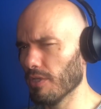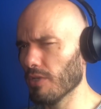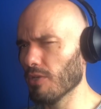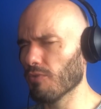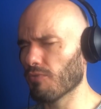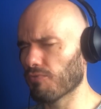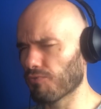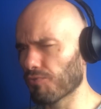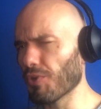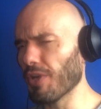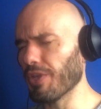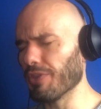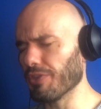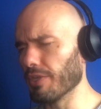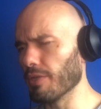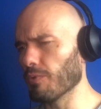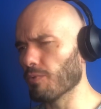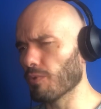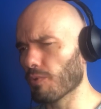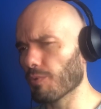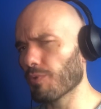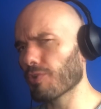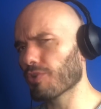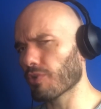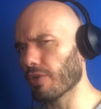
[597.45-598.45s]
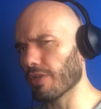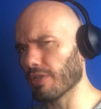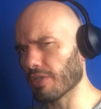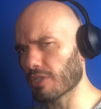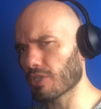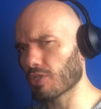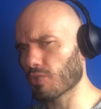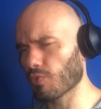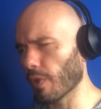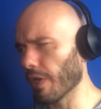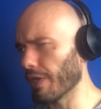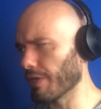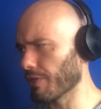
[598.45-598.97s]
friendly where we're trying to
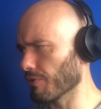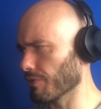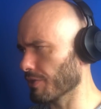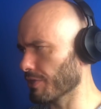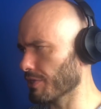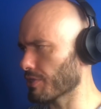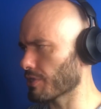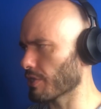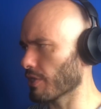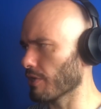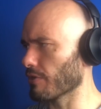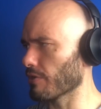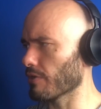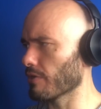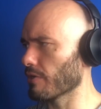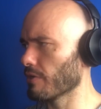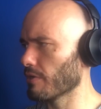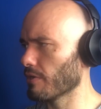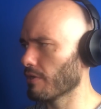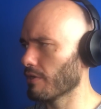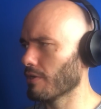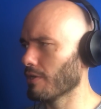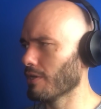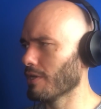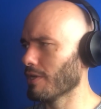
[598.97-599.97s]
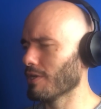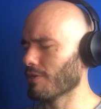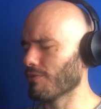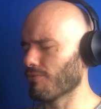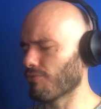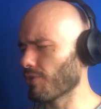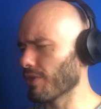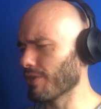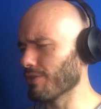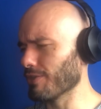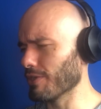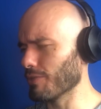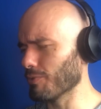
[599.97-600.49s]
strangle each other,
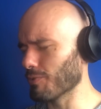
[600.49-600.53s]
friendly.